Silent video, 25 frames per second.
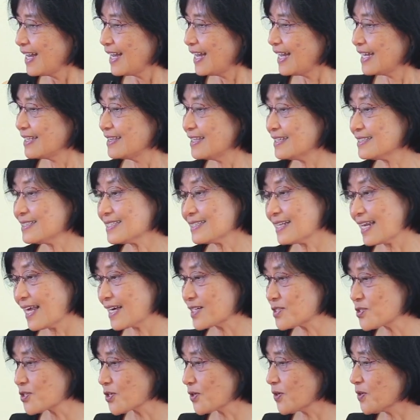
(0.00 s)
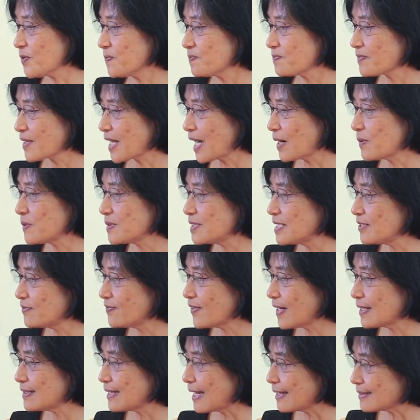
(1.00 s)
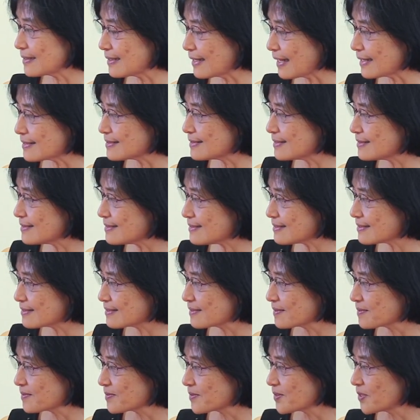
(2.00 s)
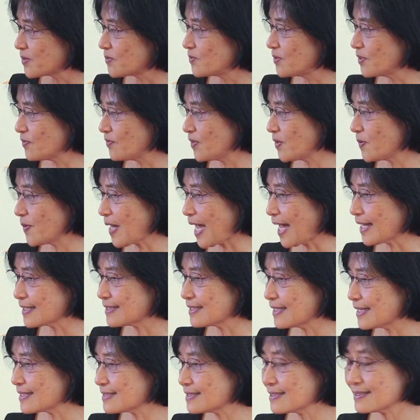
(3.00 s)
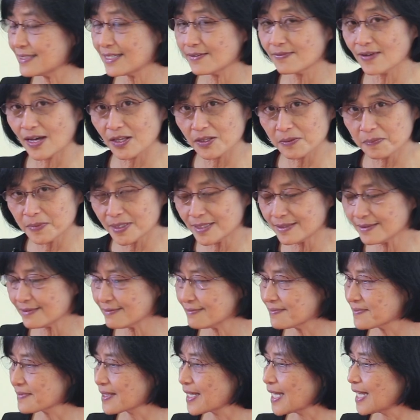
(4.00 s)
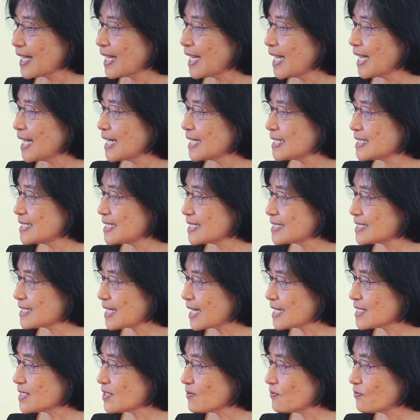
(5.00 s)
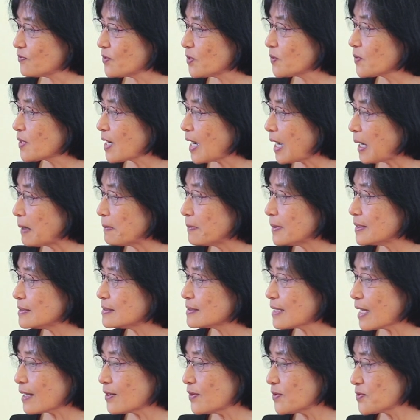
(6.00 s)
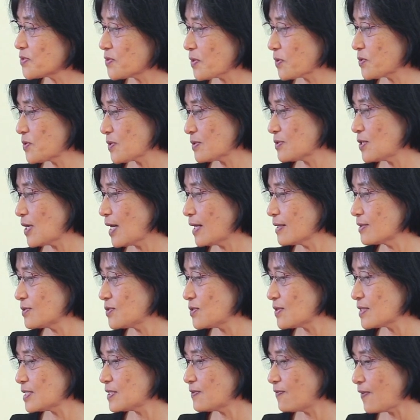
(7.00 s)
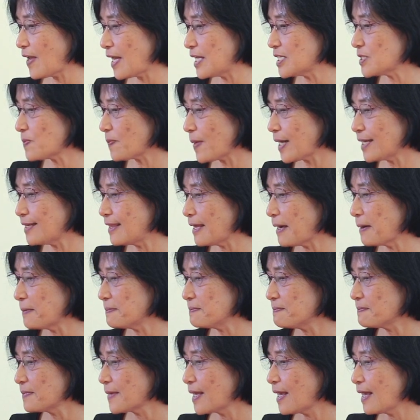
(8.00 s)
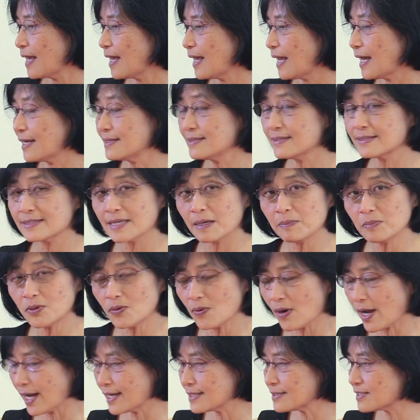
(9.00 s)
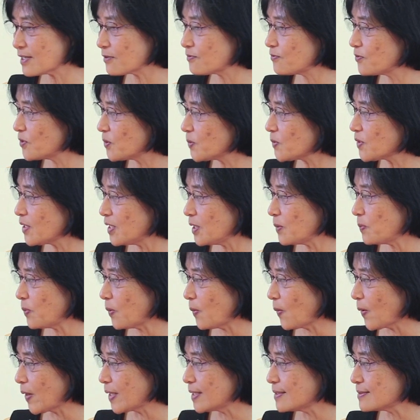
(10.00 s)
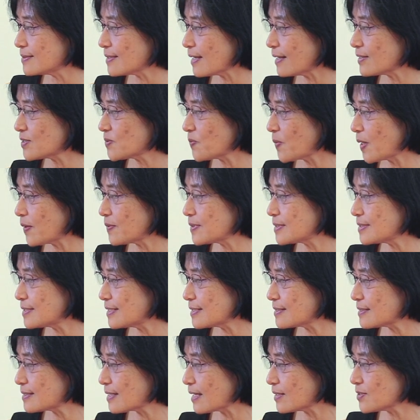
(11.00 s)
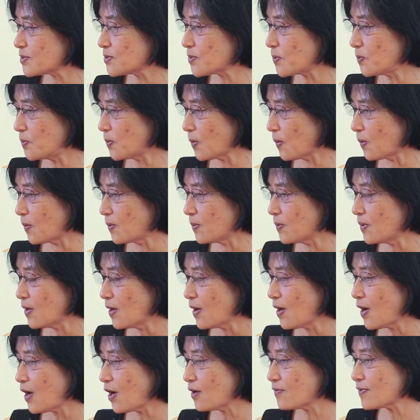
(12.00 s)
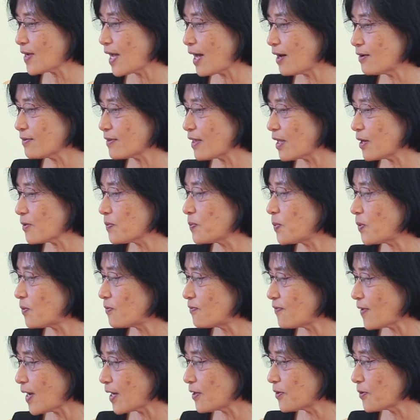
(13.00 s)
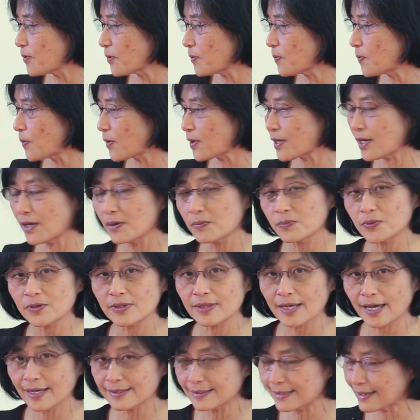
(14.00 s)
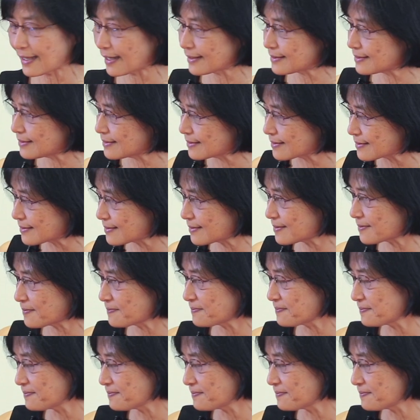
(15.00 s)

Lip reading: In this lecture, I will define adolescence, review adolescent development, discuss a few common psychosocial challenges faced by them, and summarize a few key points, as well as discuss the role of a healthcare provider working with adolescents.